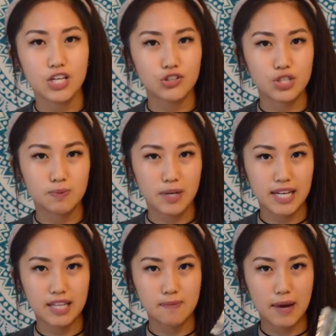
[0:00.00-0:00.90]
You just put
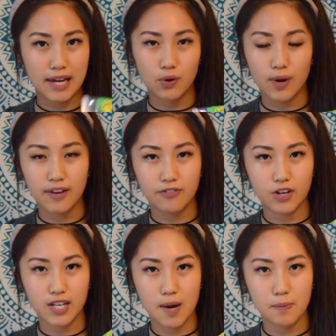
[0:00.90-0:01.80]
it in the microwave
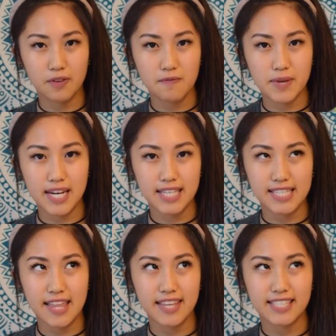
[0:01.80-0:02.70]
for a couple of minutes
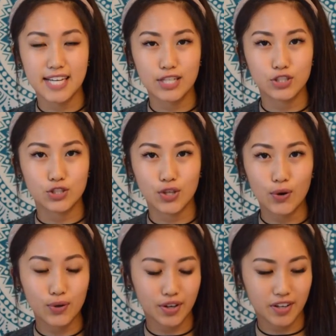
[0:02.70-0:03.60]
and they taste
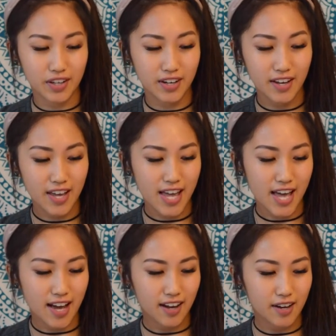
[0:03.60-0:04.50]
so good.
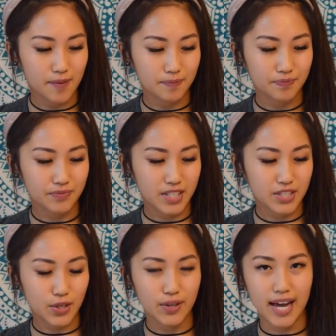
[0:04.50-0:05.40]

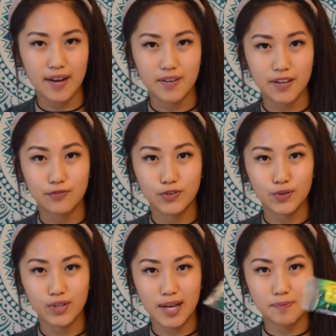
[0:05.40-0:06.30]
So yeah, if
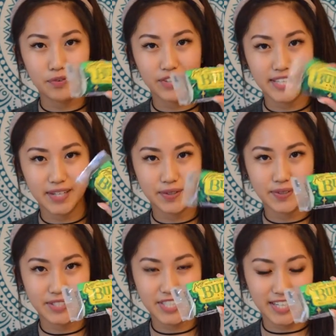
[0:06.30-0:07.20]
you like
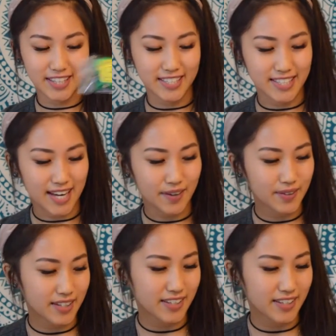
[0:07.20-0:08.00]
burritos, check this out.